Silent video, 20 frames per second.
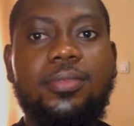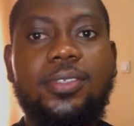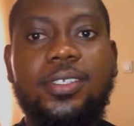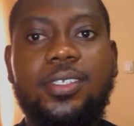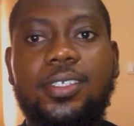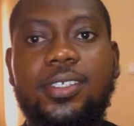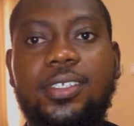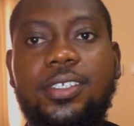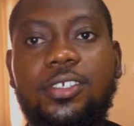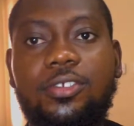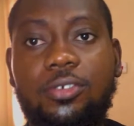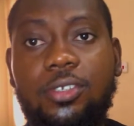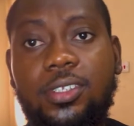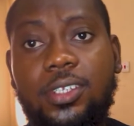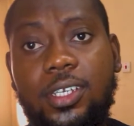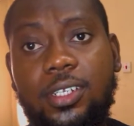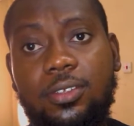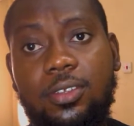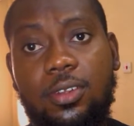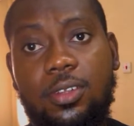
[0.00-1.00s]
This is Distro
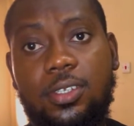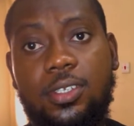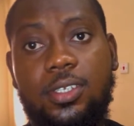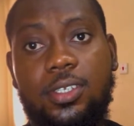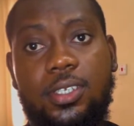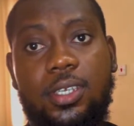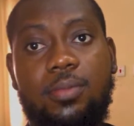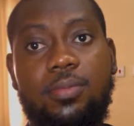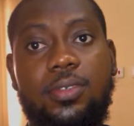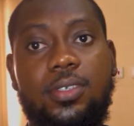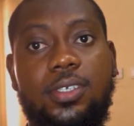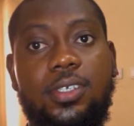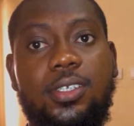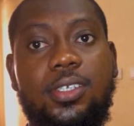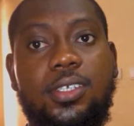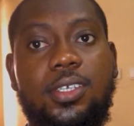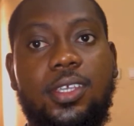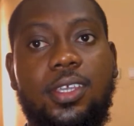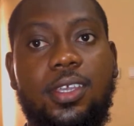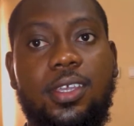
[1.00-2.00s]
Technologies. I'm
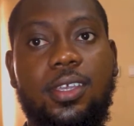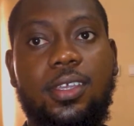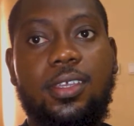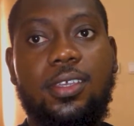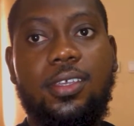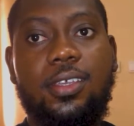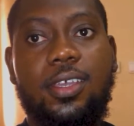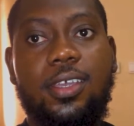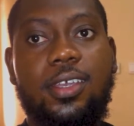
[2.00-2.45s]
CGK,